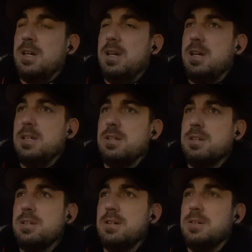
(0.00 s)
And
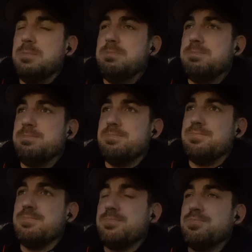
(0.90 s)

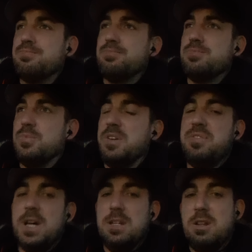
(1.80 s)
um, a
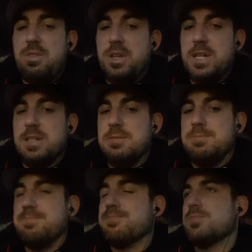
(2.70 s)
final thing
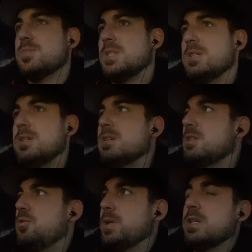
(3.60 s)

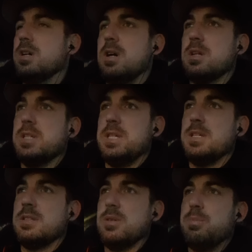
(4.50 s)

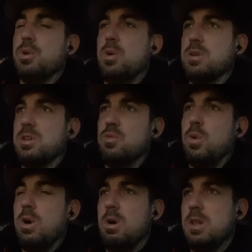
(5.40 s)
regarding the border
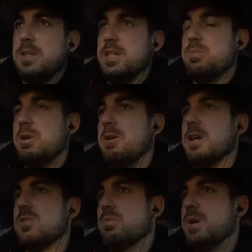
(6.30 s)
wall that
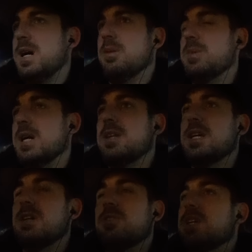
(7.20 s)
Barack Obama and
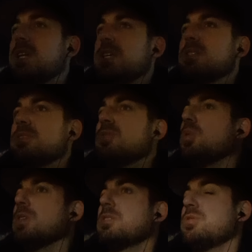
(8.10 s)
Hillary Clinton
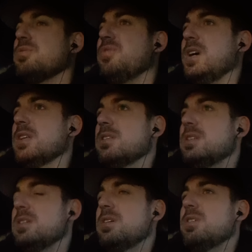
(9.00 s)
wanted to fund
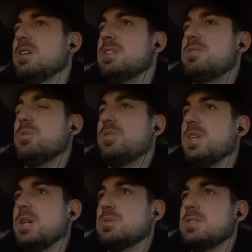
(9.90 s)
in the early
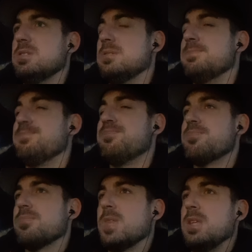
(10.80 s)

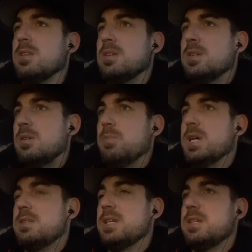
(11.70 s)
2000,
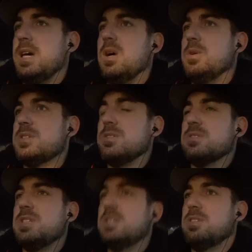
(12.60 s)
but that now is
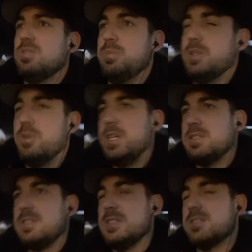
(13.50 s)
considered to be
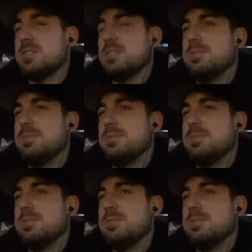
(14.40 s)
racist.